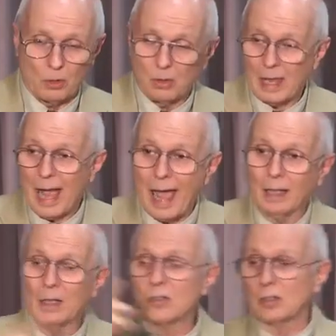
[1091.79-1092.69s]
The
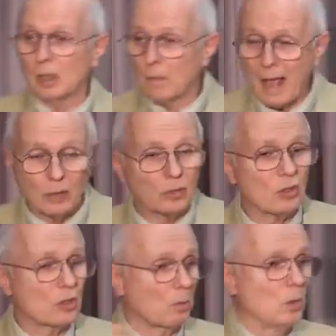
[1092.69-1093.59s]
islands and the
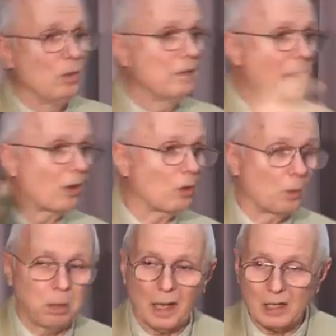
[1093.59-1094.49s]
mountains are moved out of
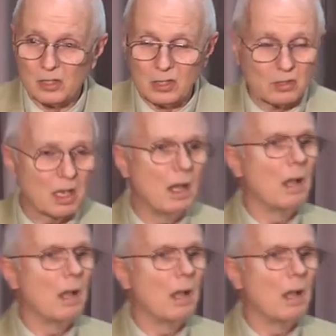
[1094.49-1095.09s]
their places.